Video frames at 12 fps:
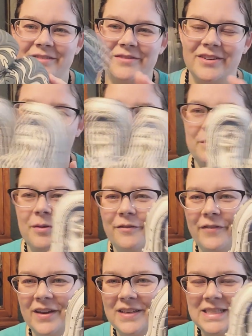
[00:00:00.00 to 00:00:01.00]
gonna be
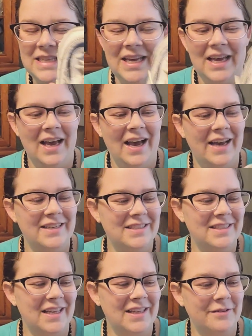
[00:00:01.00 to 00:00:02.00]
perfect. I
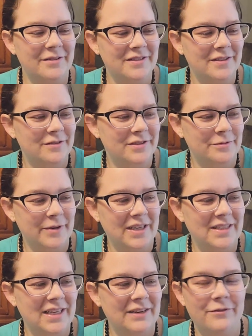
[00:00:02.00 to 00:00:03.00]
just thought they were so
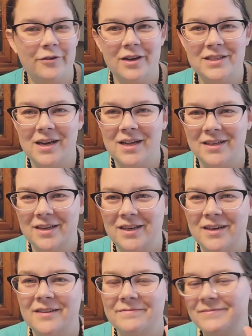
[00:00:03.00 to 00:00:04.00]
sweet, and for
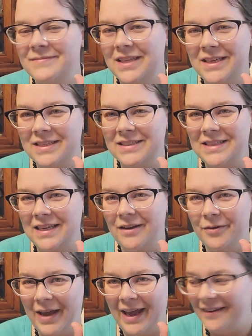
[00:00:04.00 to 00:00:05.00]
$1, I just said,
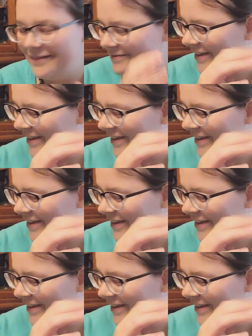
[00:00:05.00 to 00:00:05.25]
okay.